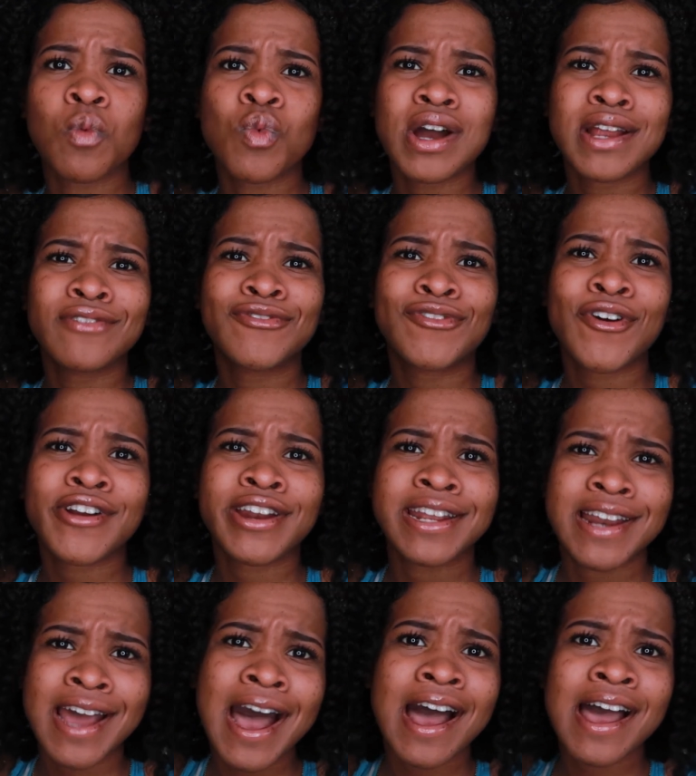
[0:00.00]

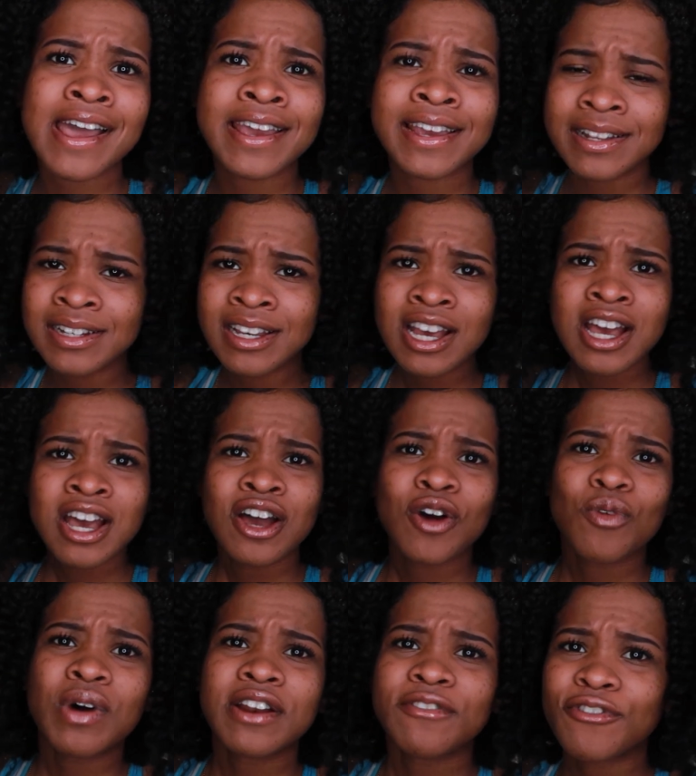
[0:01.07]

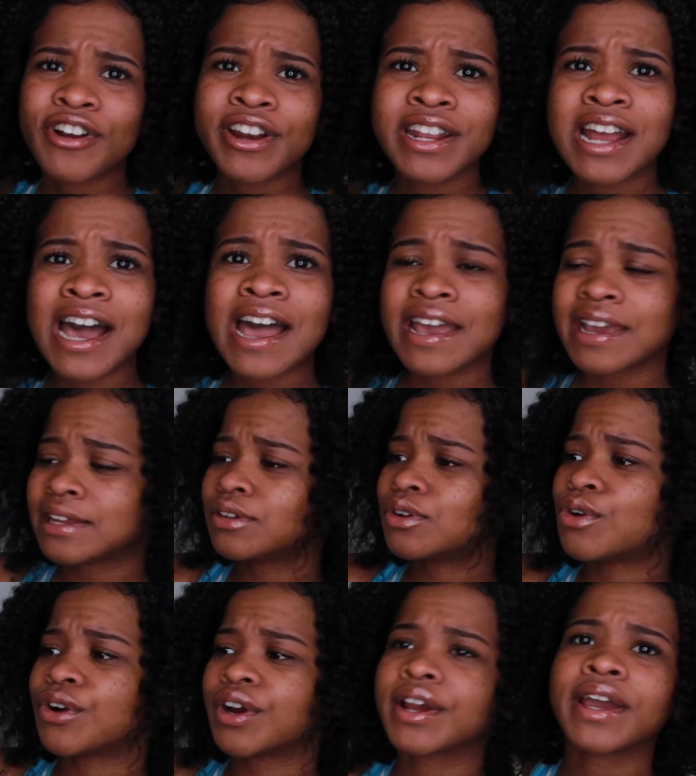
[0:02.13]
$1.49
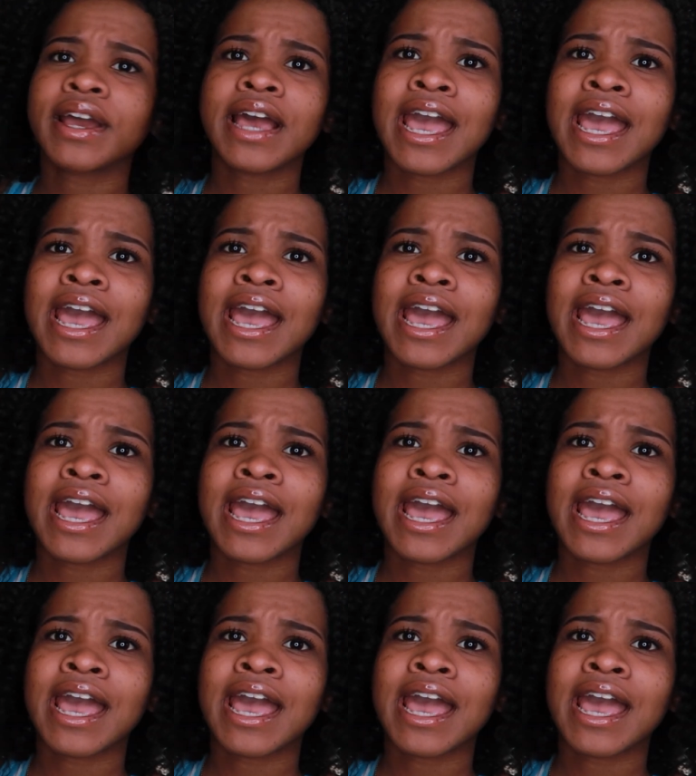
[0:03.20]
or